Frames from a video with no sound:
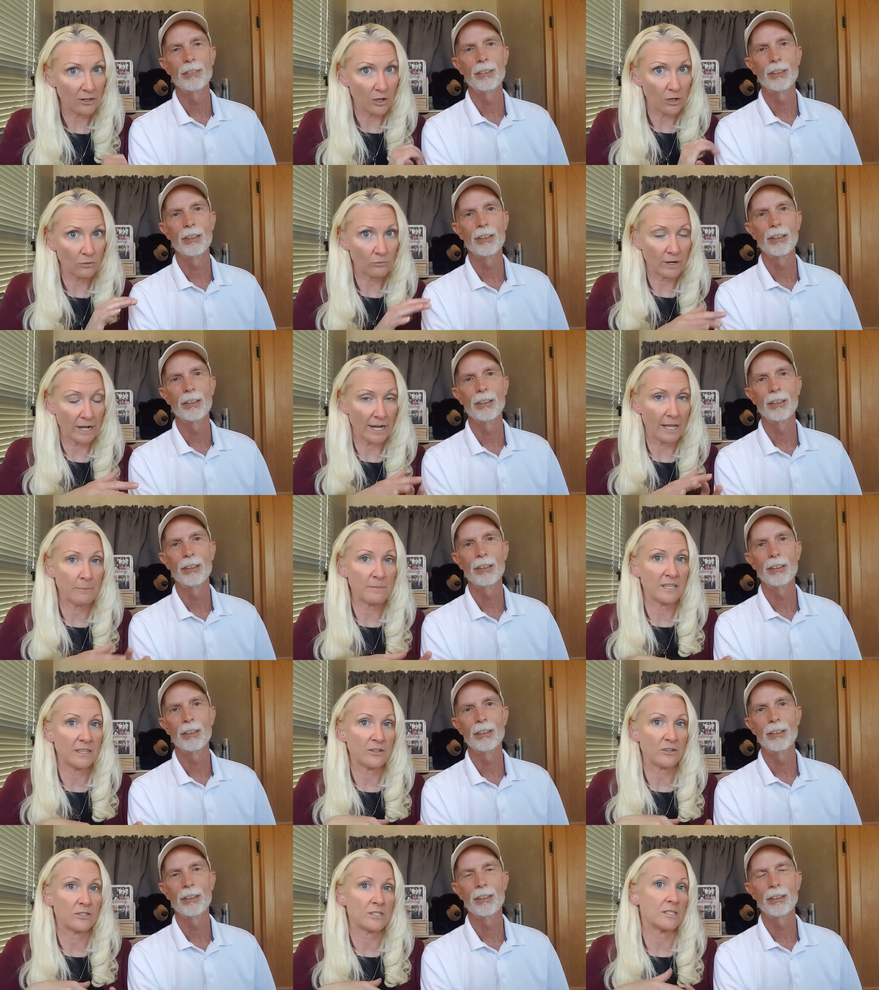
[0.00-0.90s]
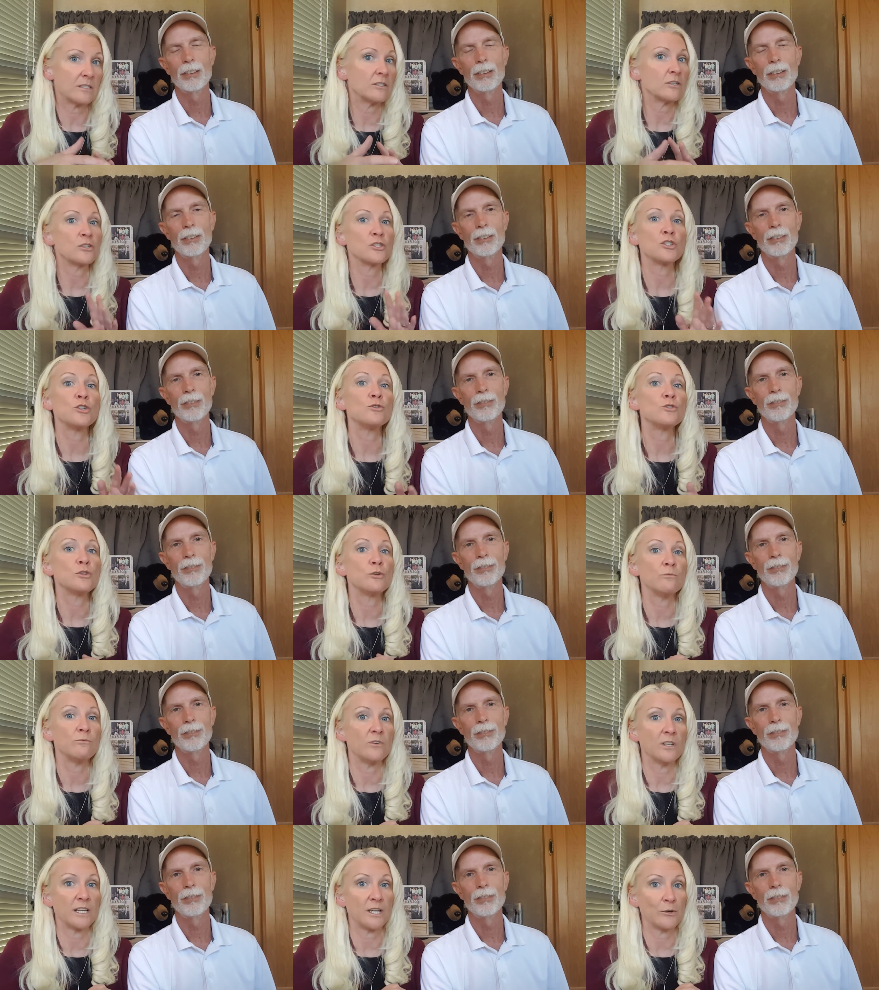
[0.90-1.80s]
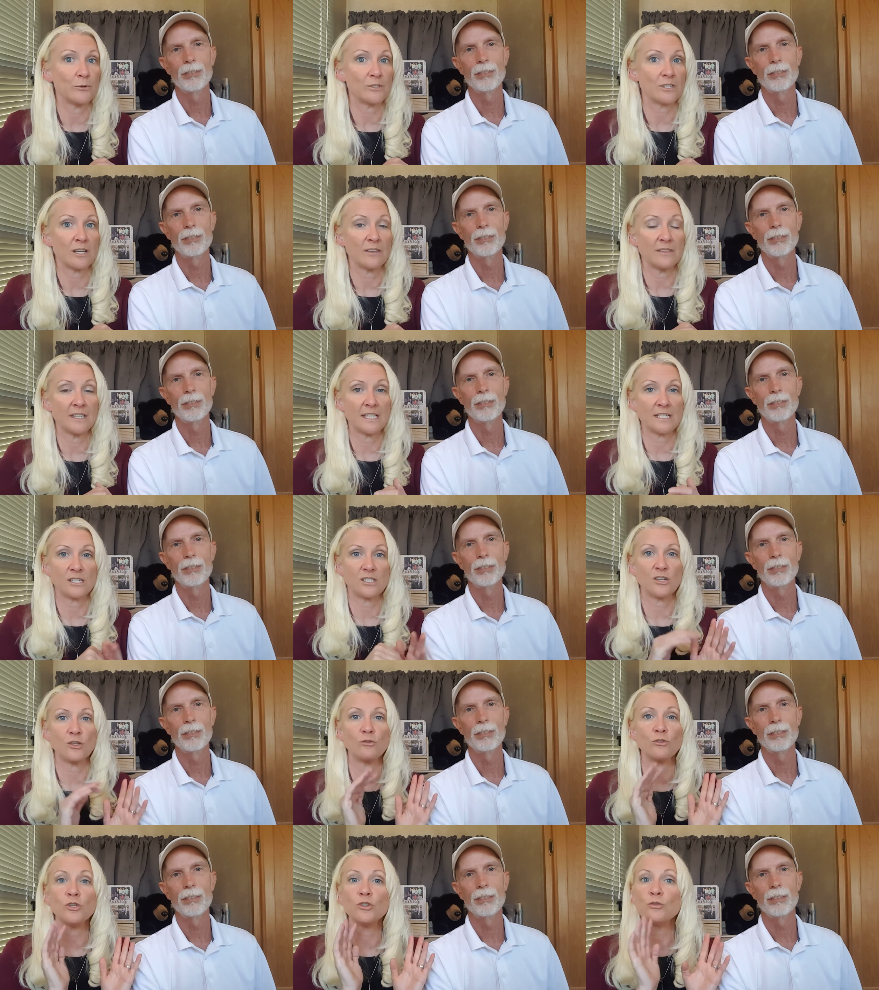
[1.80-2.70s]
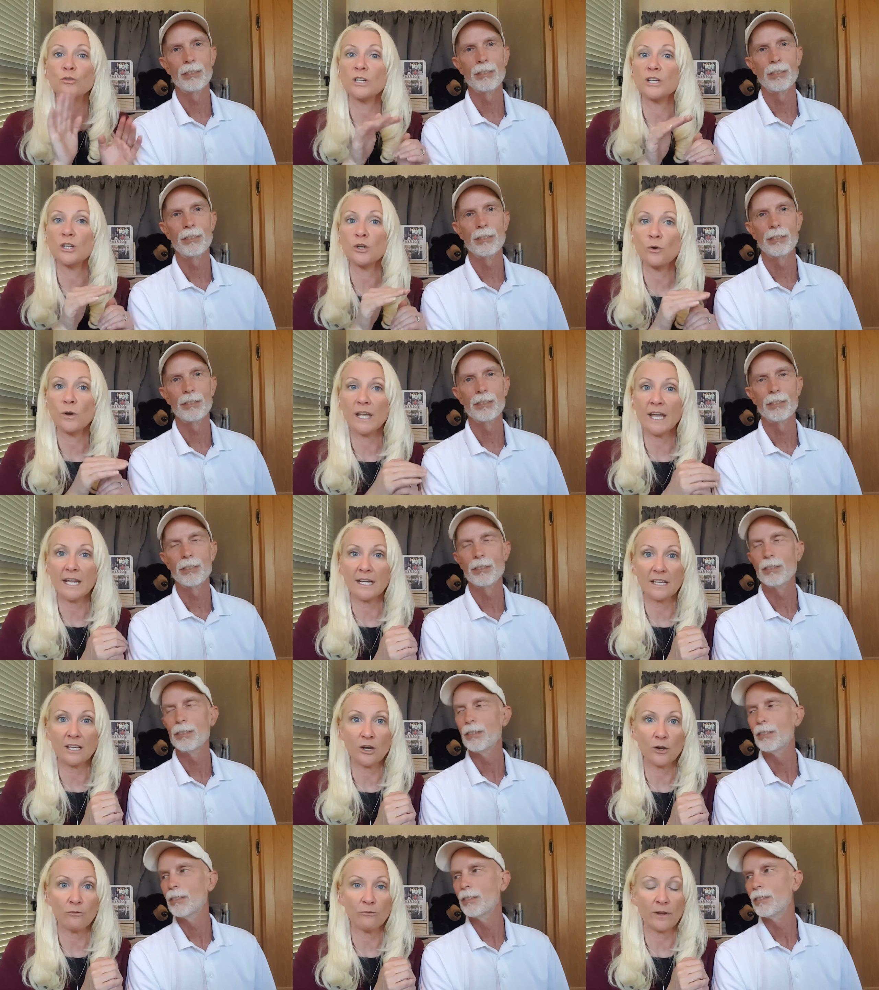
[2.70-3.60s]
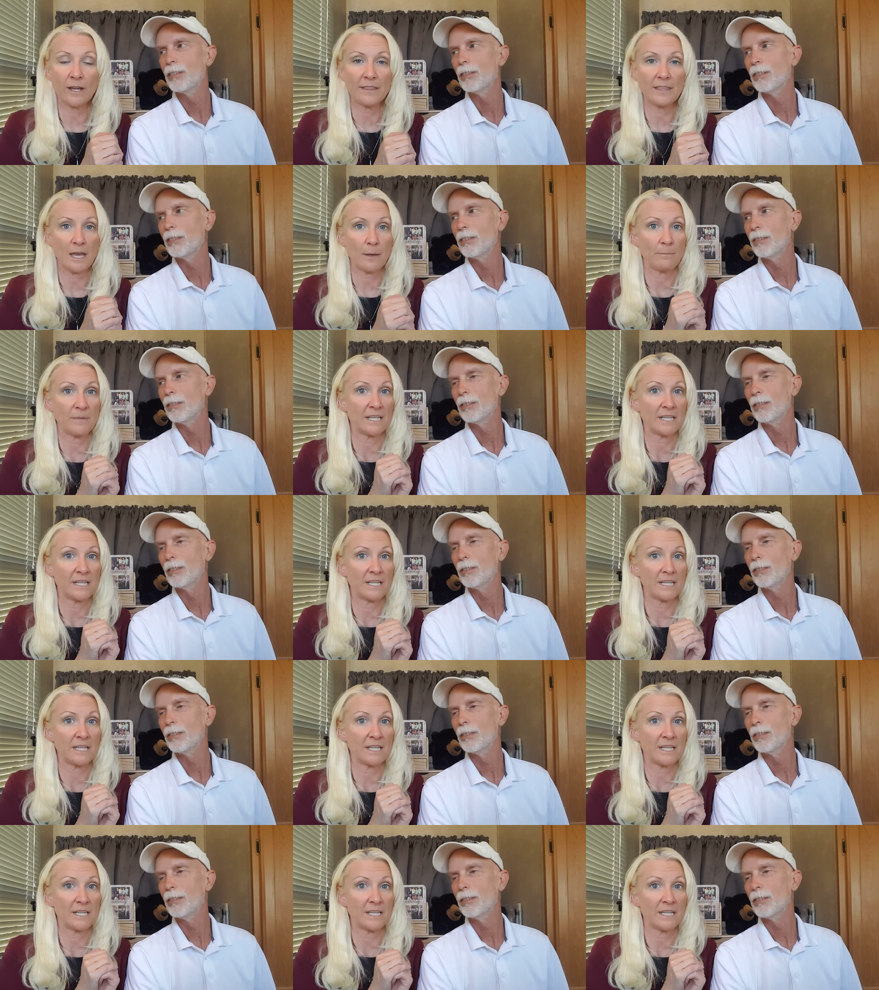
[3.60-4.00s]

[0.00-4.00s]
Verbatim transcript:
Speaker 1: already. I mean, there's there's YouTube videos on this, so you can go ahead and go find that.